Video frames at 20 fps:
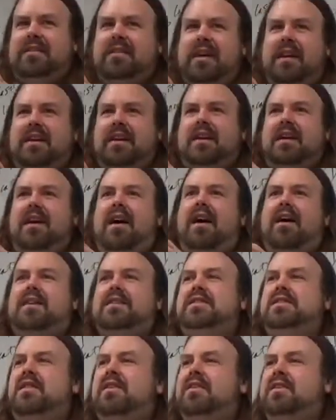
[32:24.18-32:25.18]
that on a
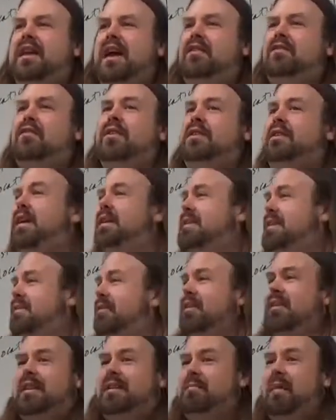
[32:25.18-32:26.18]
certain level it
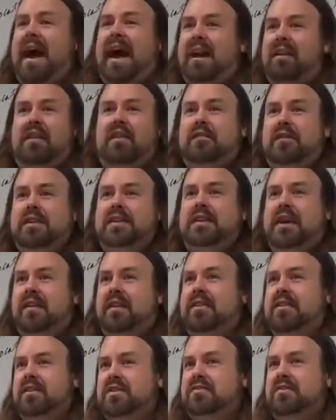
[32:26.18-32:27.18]
doesn't really matter if he's
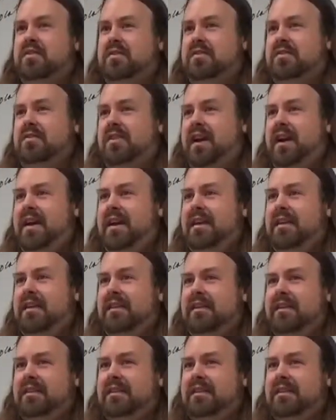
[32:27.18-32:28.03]
telling the truth, right?